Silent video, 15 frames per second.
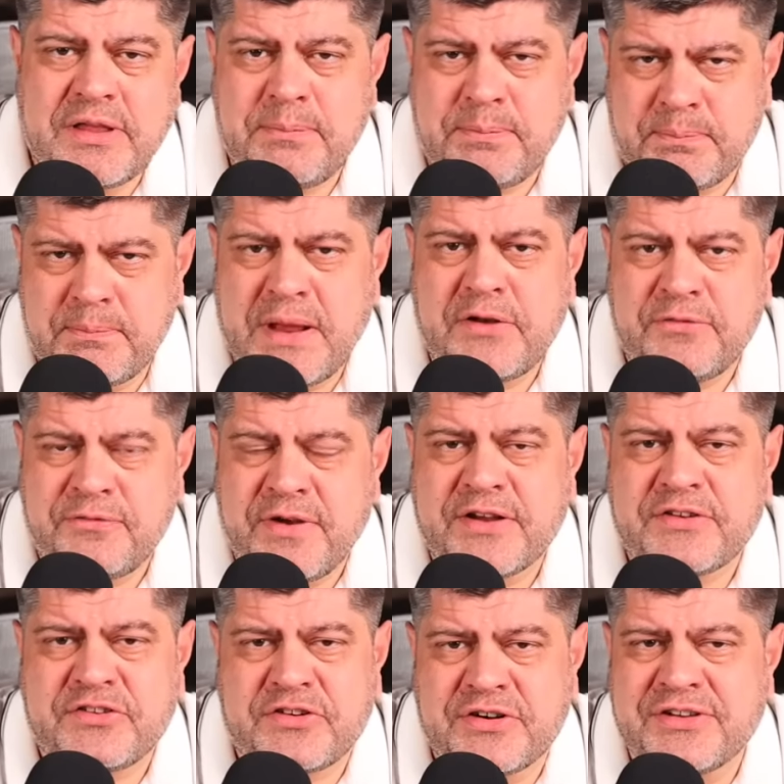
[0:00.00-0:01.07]

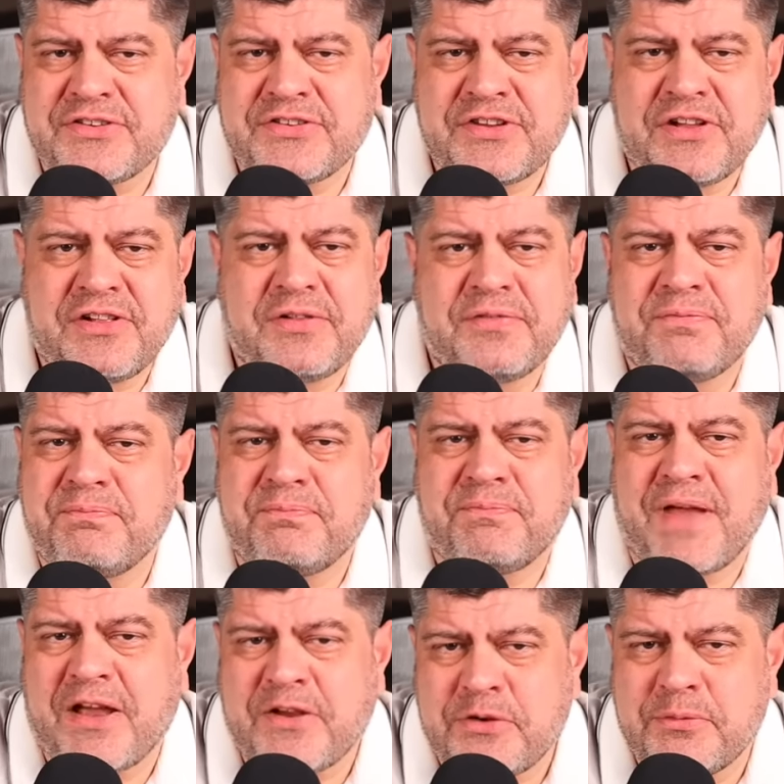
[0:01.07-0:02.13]
manufacture and sell
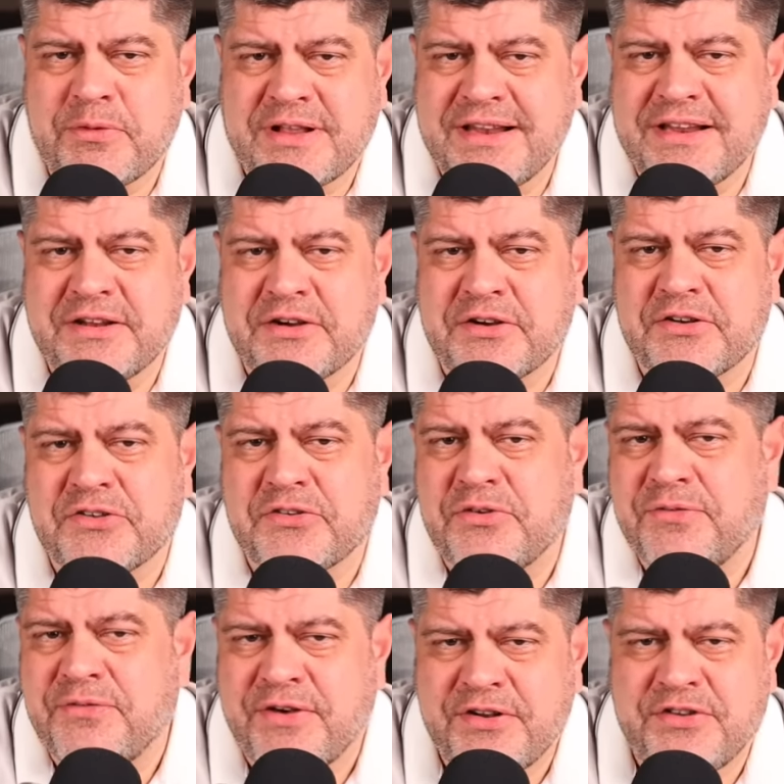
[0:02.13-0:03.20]
vacuum cleaners,
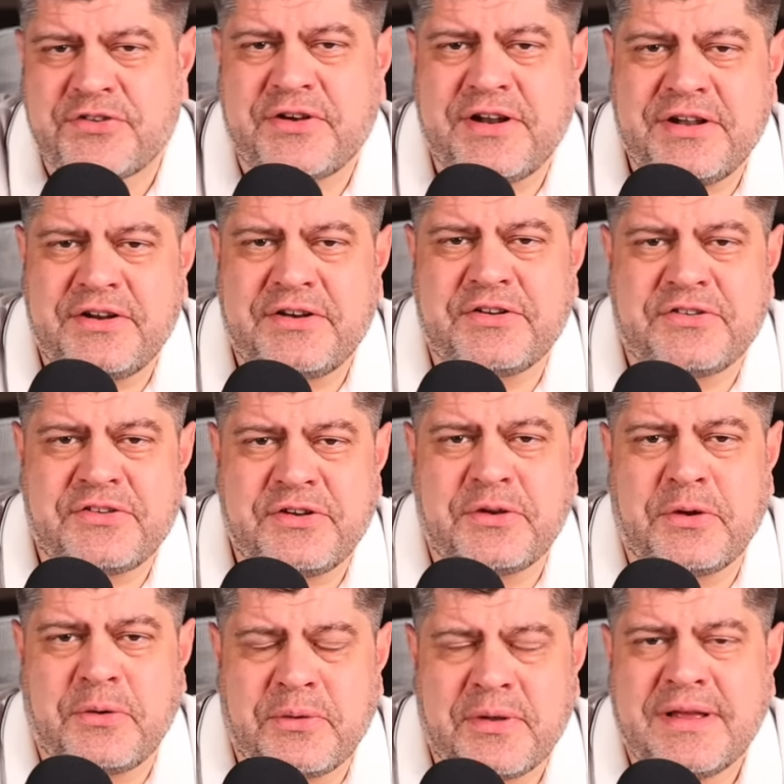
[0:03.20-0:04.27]
refrigerators, you
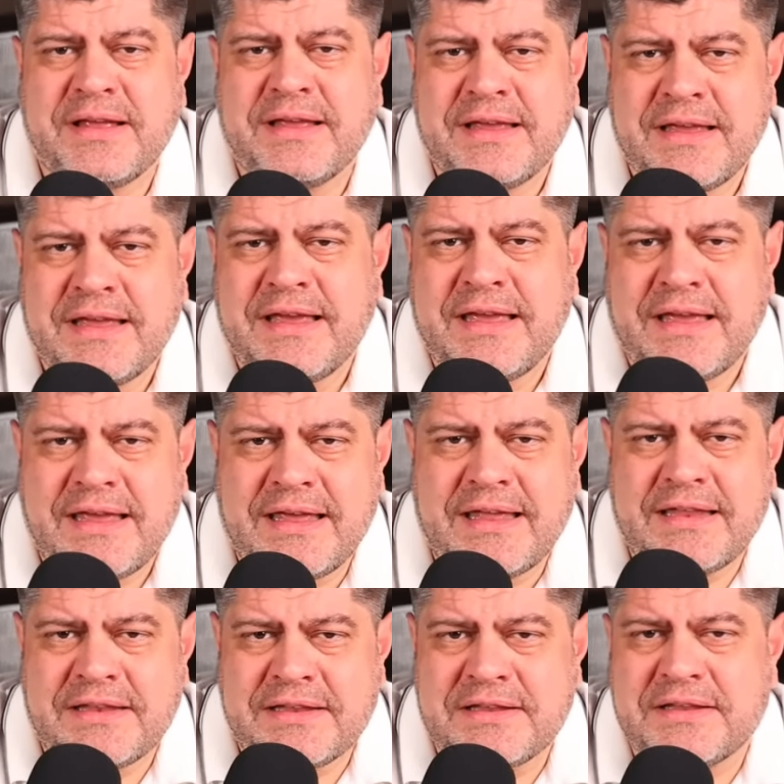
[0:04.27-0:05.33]
know,
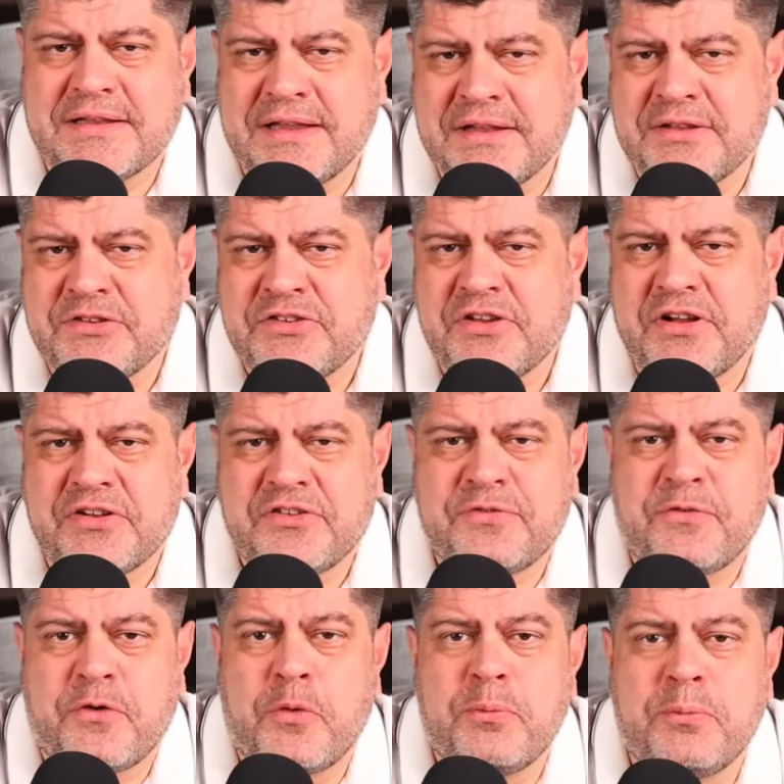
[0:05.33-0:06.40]
and such
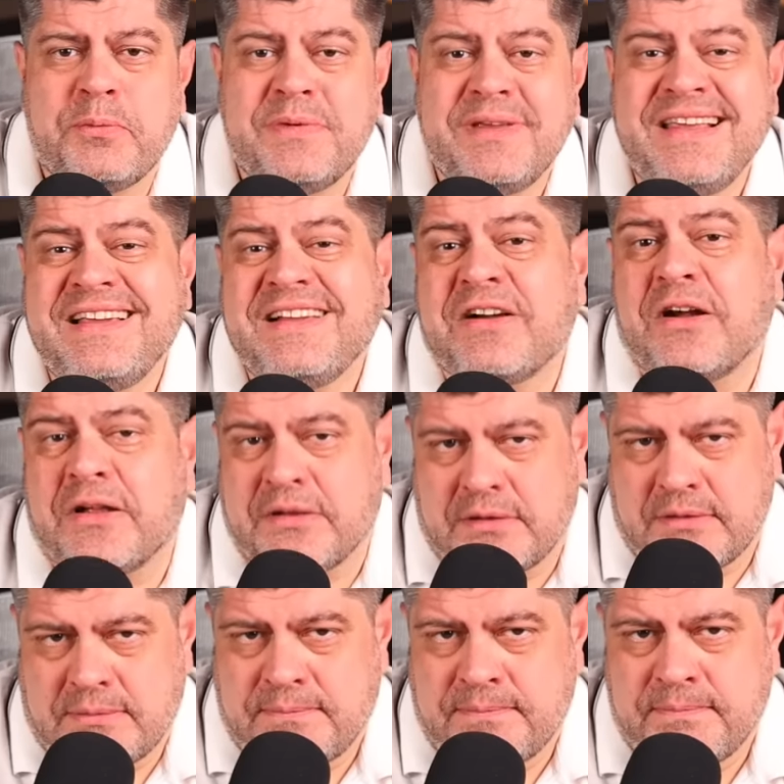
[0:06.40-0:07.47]
from Iran.
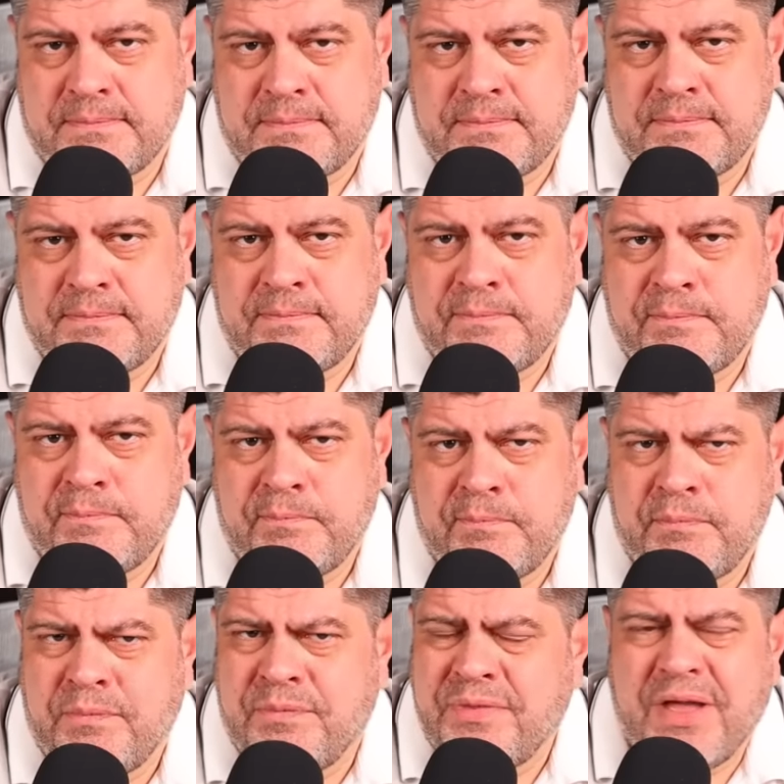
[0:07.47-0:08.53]

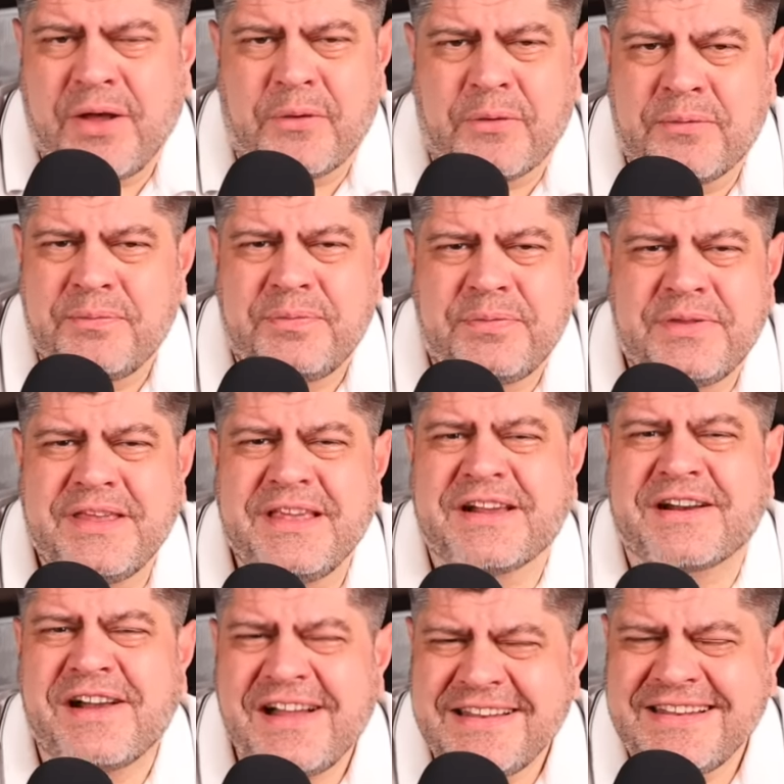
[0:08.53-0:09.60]
Now,
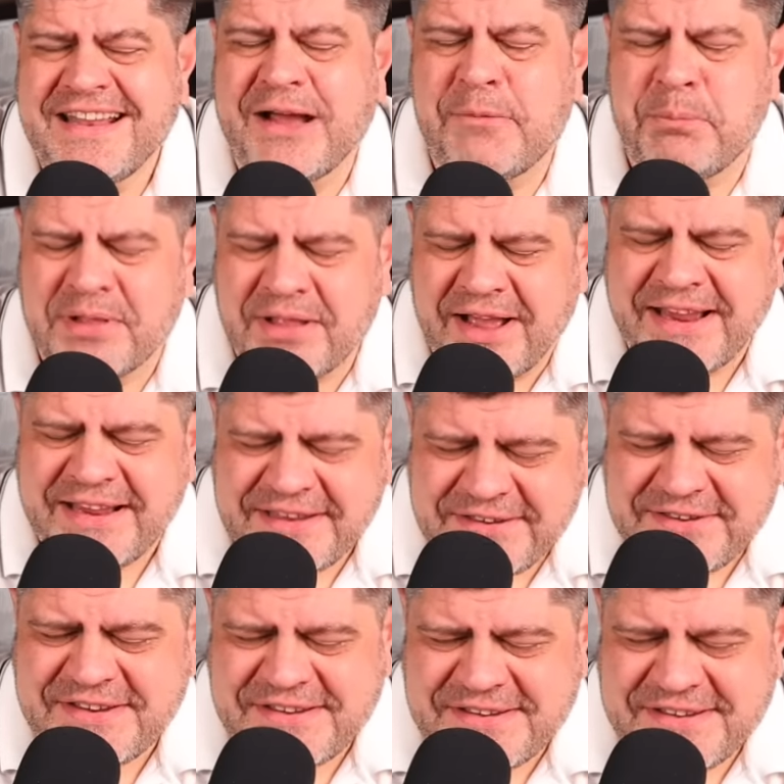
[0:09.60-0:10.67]
Iran
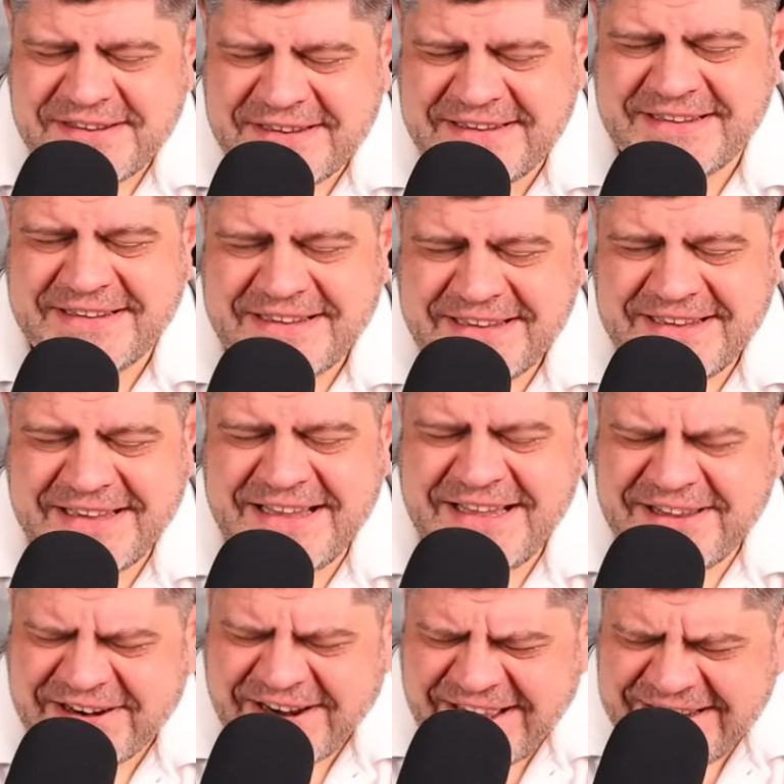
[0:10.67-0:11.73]
appliances?
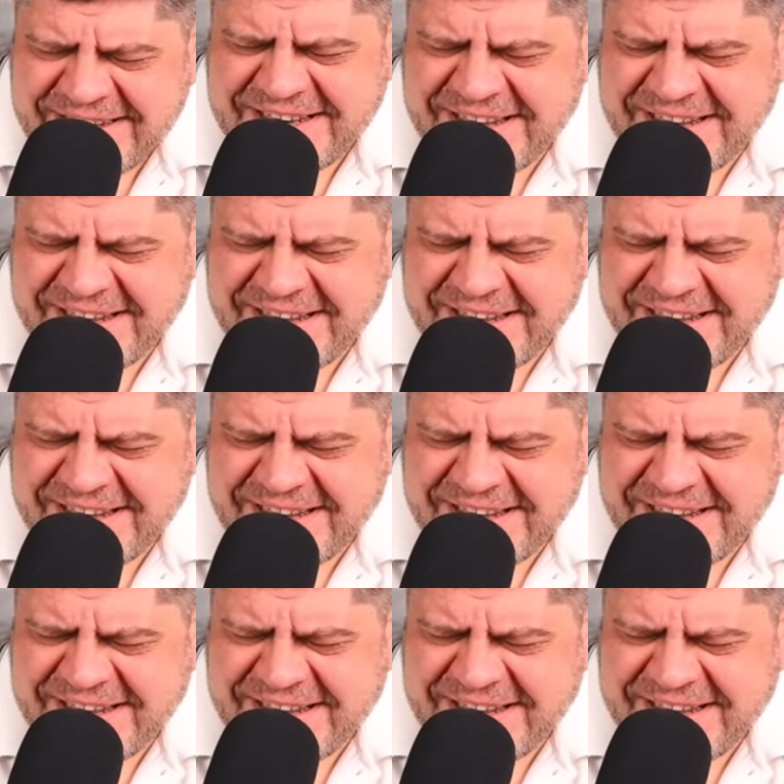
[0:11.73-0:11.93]
Iran?